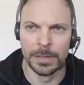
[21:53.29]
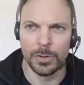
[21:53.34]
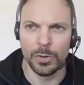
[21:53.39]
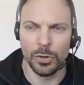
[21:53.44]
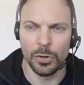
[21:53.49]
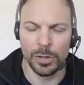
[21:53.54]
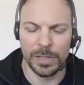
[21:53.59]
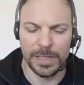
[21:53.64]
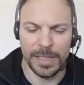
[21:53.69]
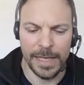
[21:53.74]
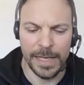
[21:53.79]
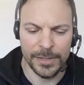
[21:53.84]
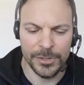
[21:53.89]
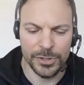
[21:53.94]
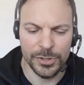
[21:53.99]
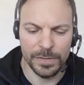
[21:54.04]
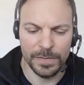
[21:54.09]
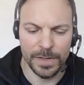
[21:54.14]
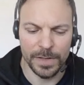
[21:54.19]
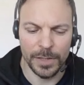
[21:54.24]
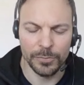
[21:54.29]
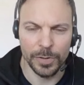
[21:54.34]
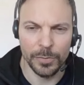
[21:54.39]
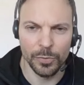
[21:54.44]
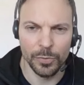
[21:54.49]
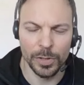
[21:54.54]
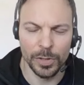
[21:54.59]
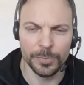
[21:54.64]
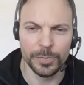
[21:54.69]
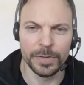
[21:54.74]
all interactions are
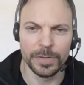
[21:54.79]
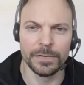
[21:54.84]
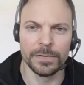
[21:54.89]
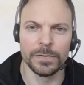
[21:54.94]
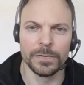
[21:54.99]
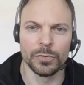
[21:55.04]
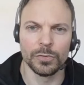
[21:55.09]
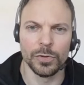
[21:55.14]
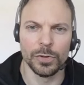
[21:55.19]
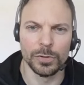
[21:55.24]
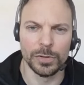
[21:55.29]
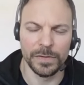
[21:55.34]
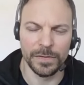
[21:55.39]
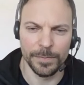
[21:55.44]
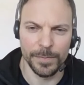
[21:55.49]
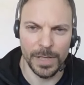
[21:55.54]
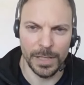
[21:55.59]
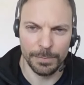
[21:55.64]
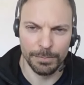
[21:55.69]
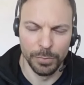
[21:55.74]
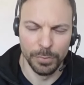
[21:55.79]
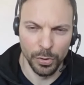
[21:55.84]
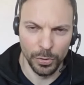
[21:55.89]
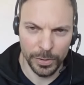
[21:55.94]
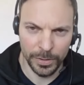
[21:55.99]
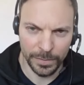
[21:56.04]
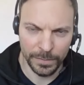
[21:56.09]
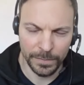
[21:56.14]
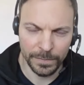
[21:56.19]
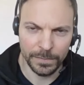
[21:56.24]
rewarded with so-called smart
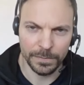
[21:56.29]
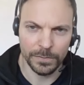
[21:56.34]
points.